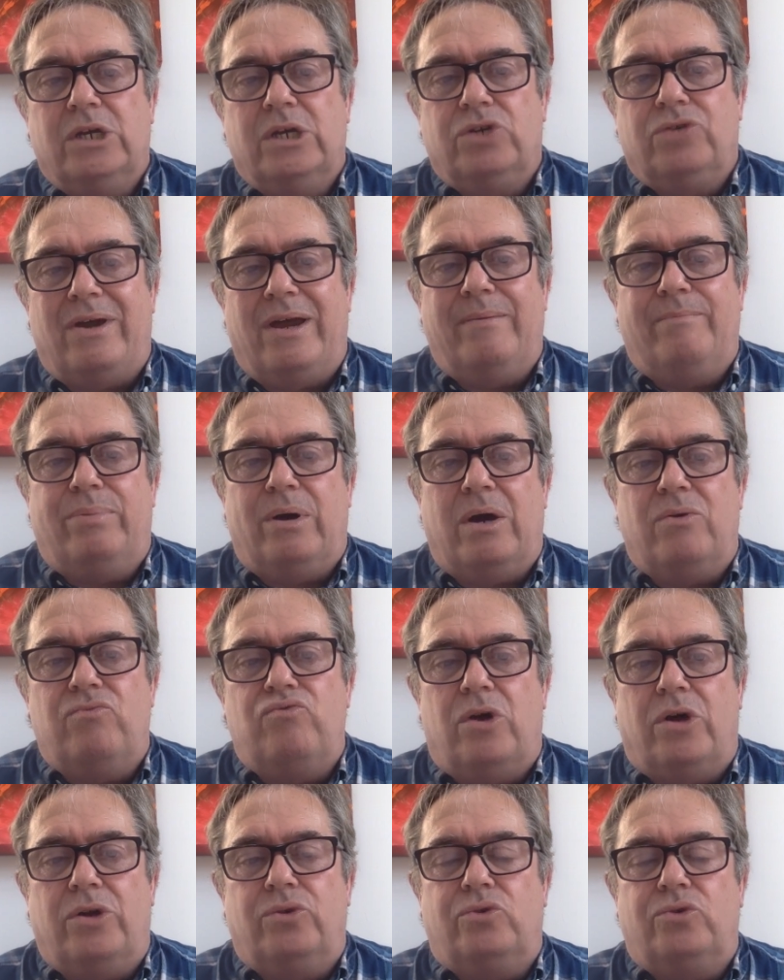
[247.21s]
Trained by
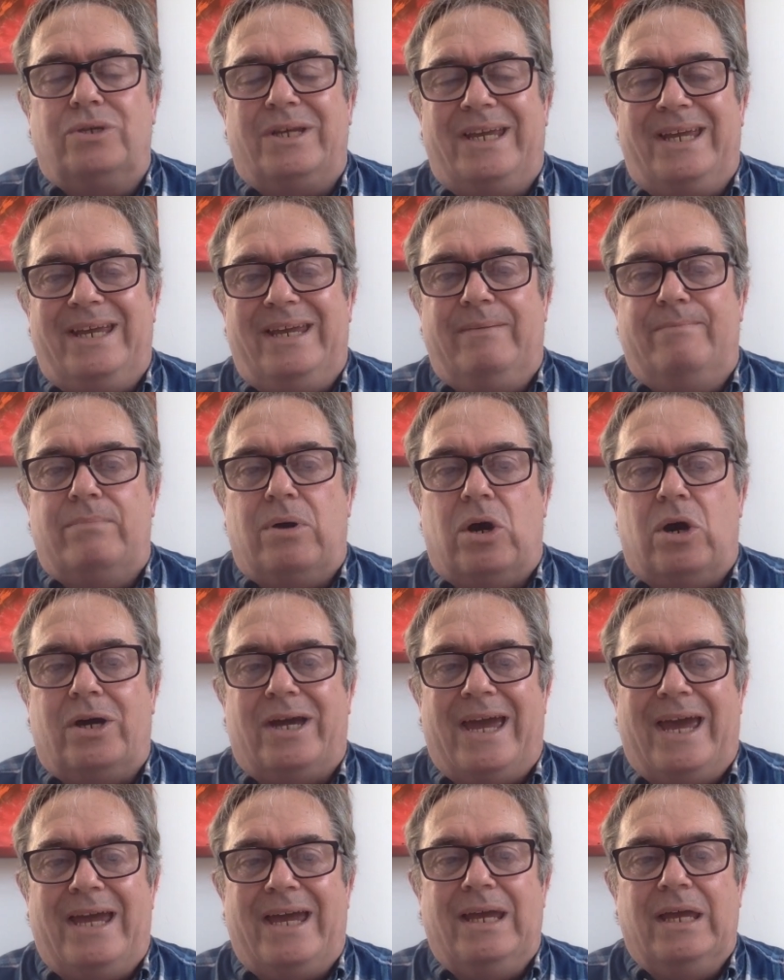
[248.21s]
Ronald E.
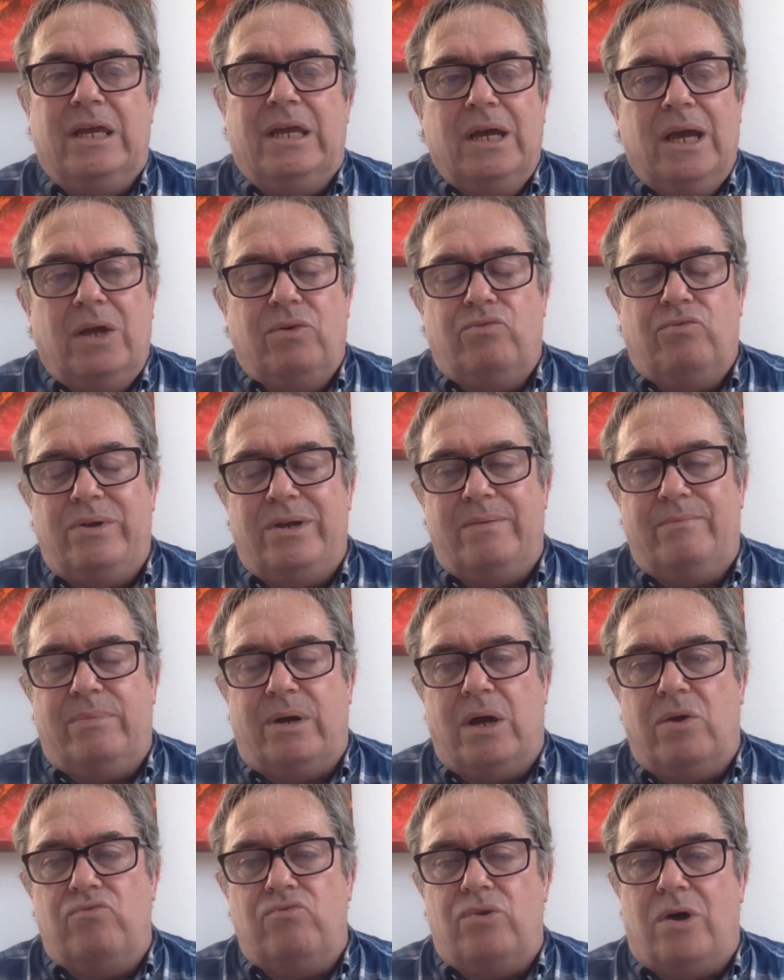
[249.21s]
Moquette and ridden
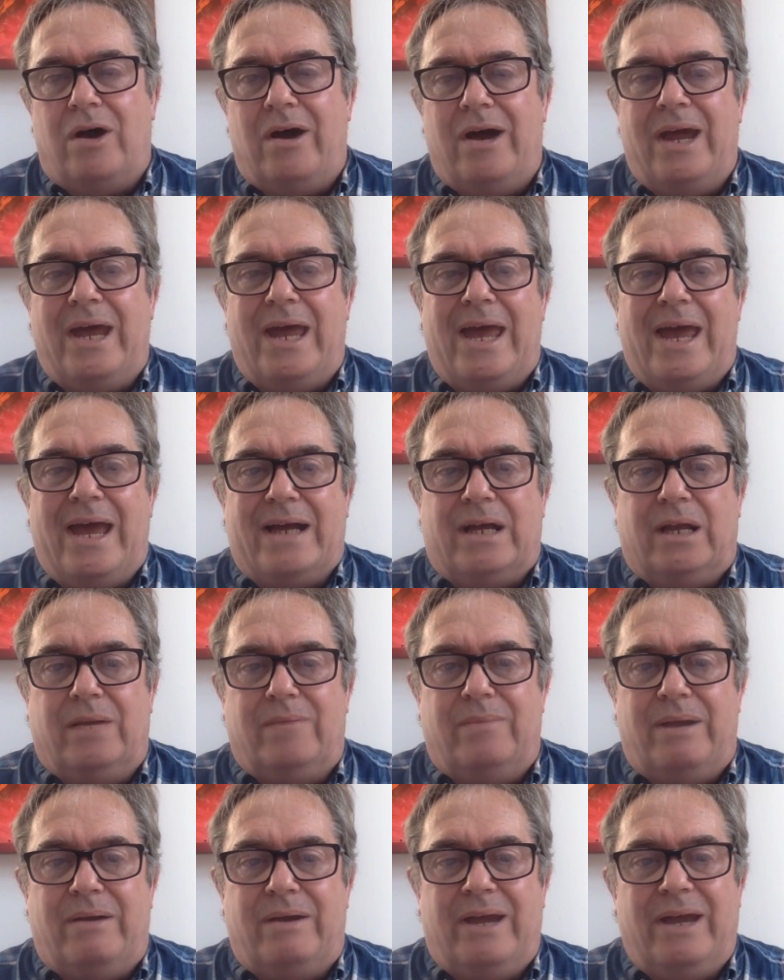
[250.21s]
by Rye
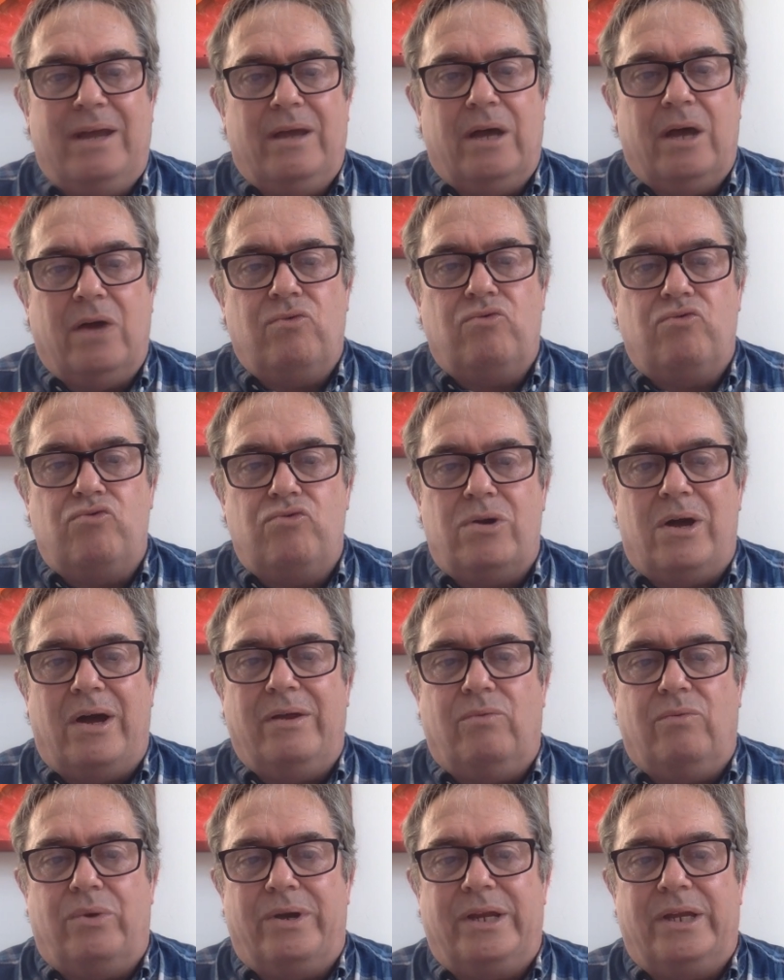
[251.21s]
Eckleberry. A
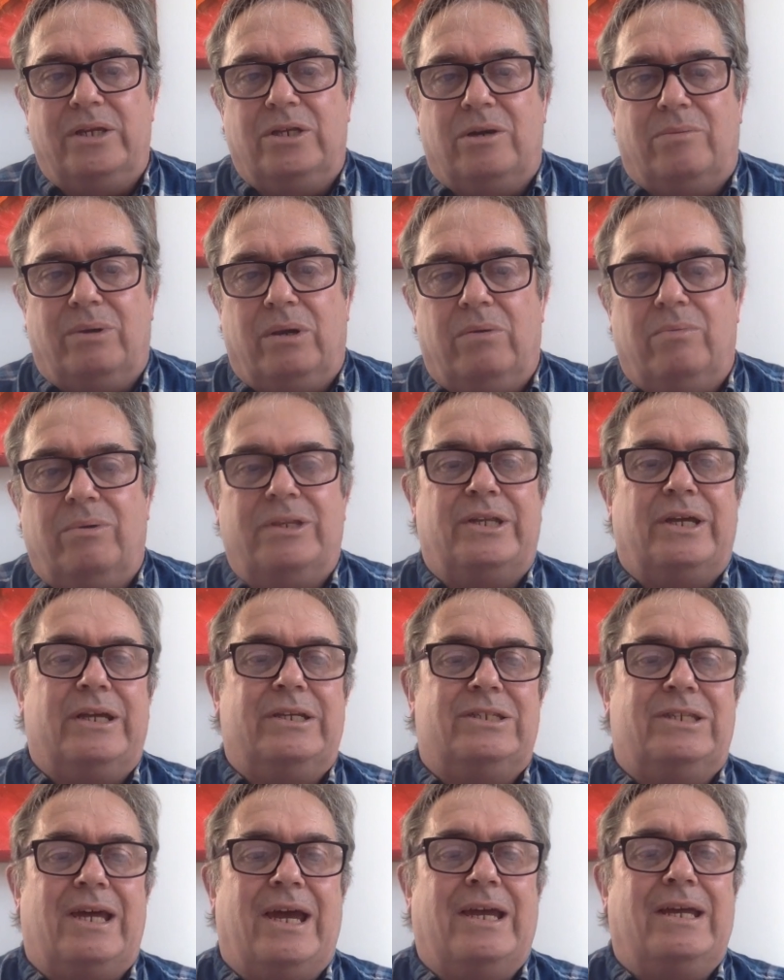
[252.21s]
right winning double, whether they
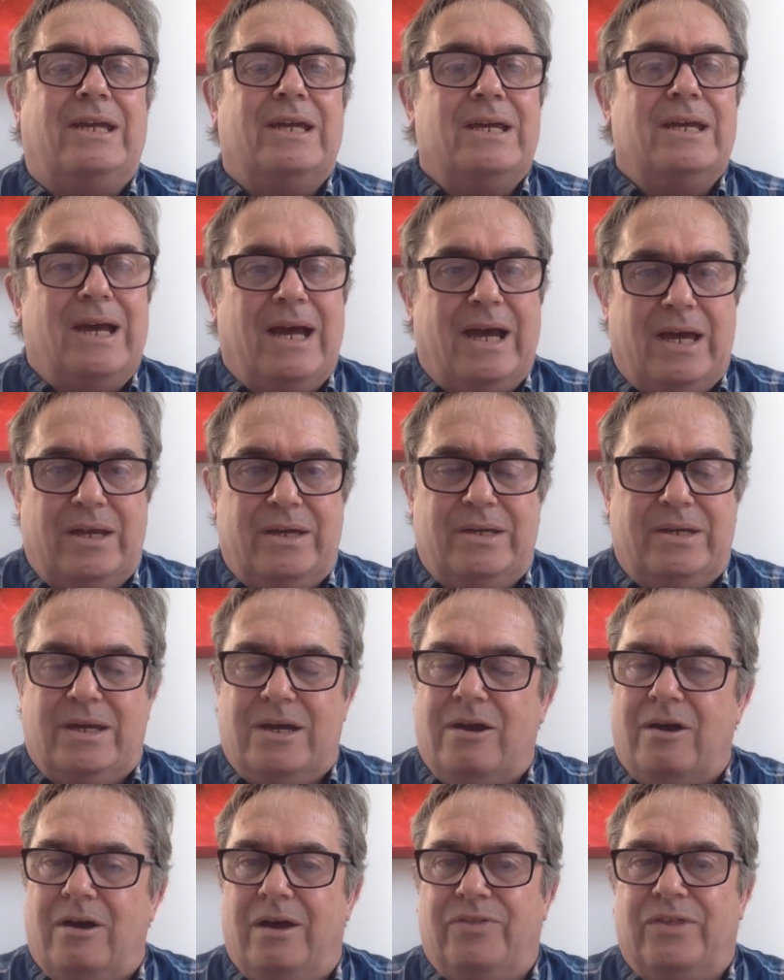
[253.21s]
say. And
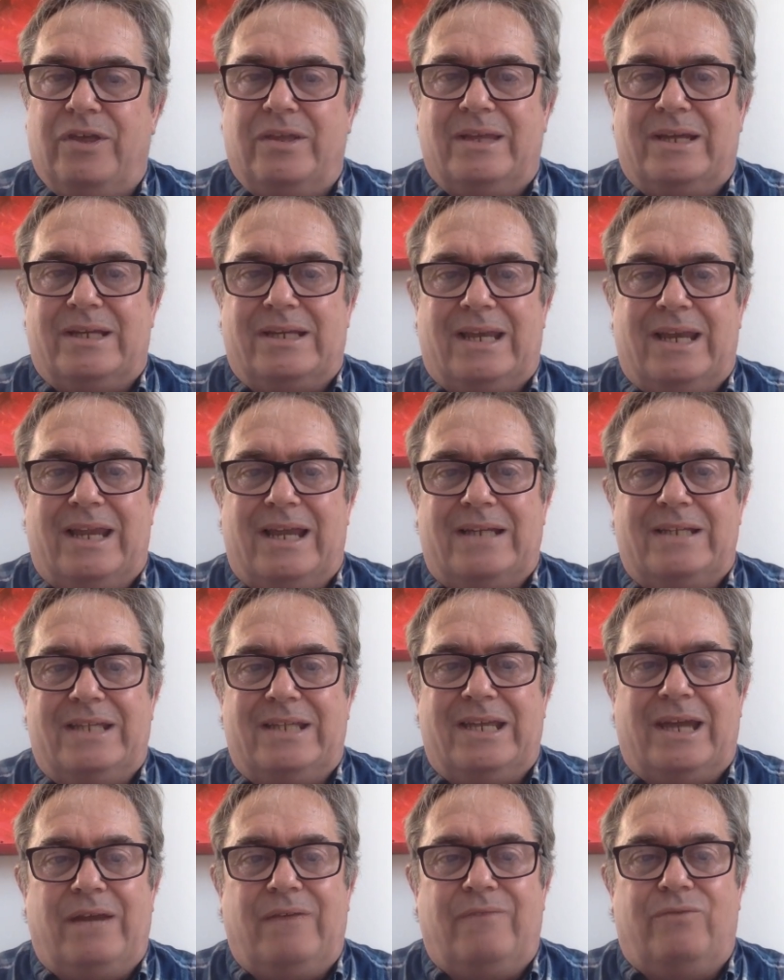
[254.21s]
I think that'll land
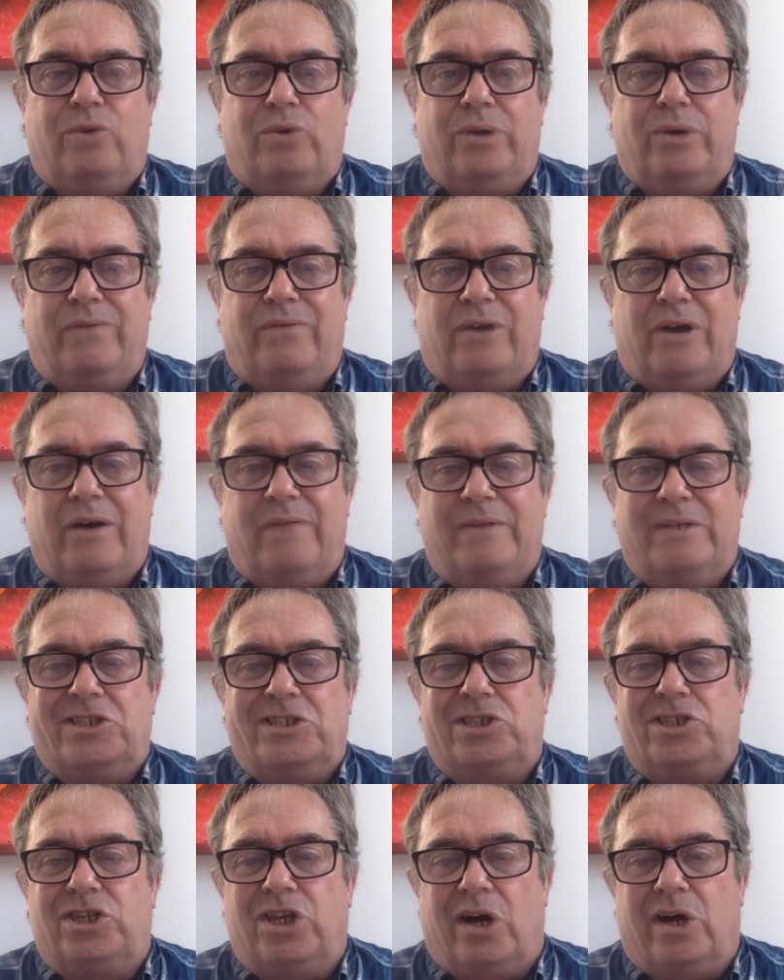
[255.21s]
the 8.45 in
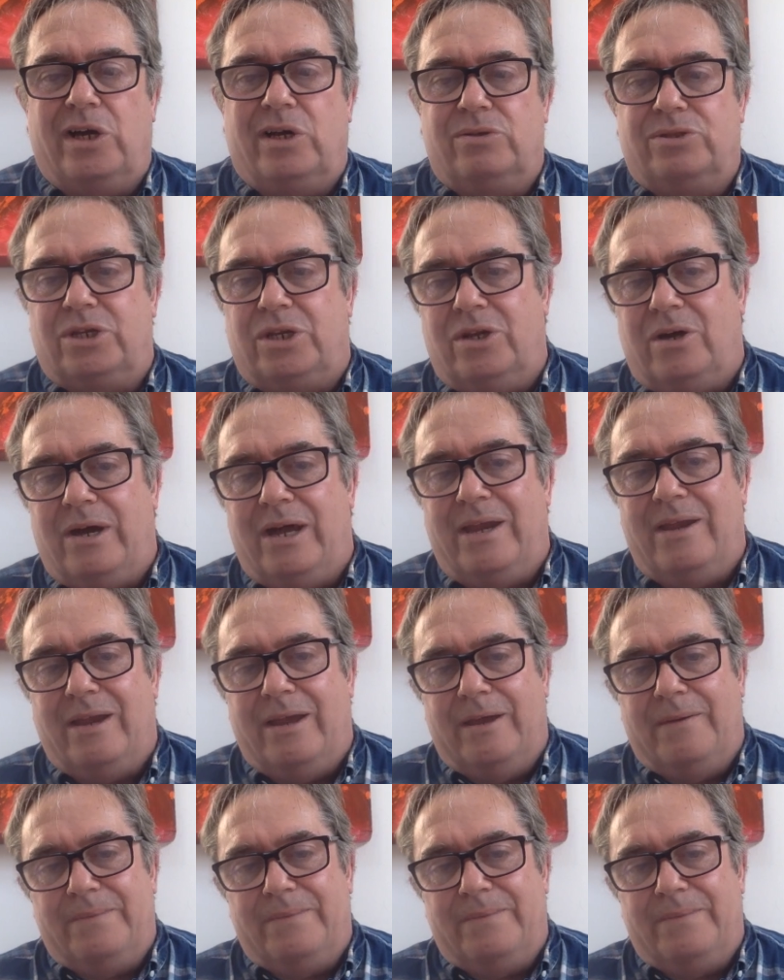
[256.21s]
style tonight.